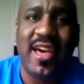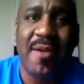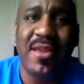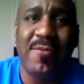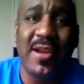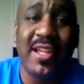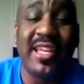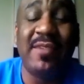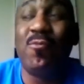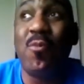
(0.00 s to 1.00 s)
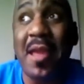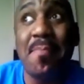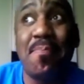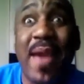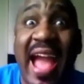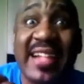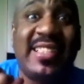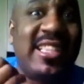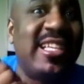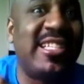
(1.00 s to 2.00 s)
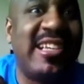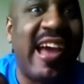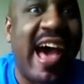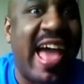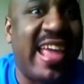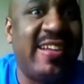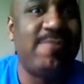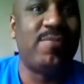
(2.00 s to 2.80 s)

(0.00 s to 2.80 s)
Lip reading: I mean, really, we backed this guy.